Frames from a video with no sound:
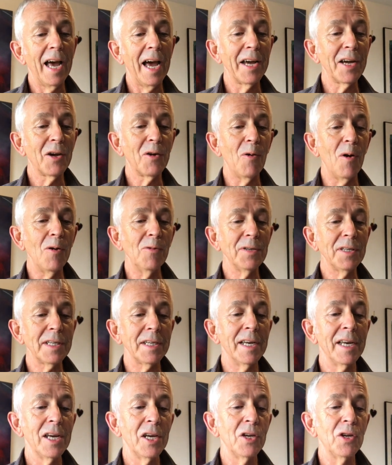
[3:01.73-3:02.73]
I quote,
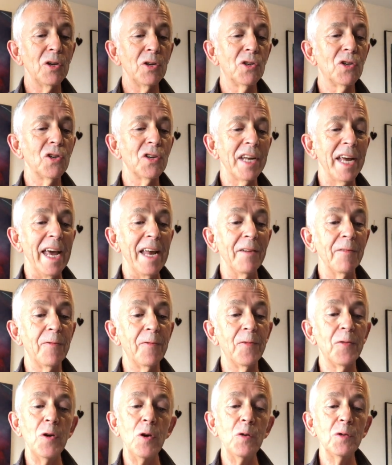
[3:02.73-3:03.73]
"You should
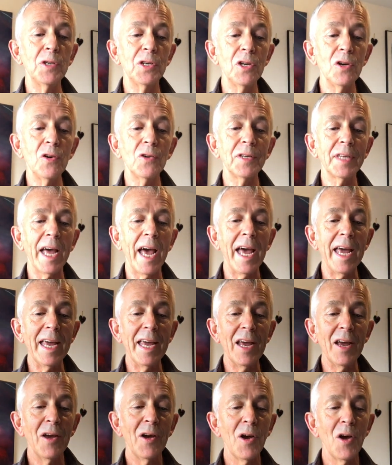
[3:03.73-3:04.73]
infuse your
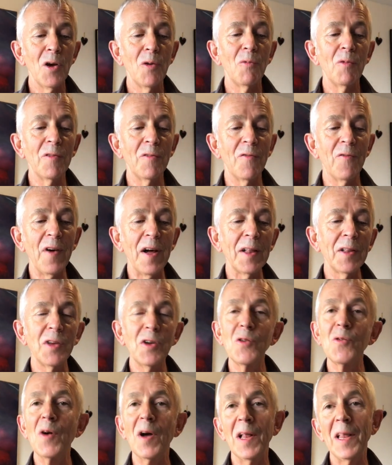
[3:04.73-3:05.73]
day with
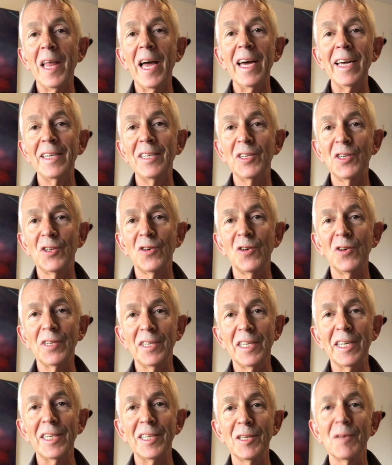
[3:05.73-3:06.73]
value-aligned
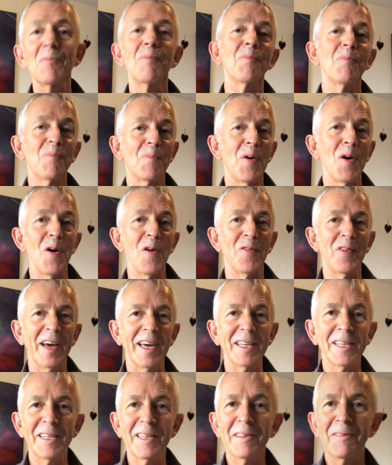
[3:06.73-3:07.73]
choices."
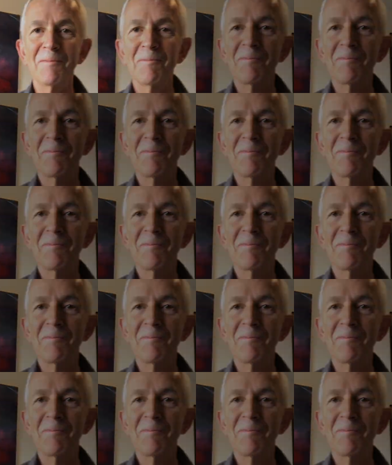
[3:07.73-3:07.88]
Perfect.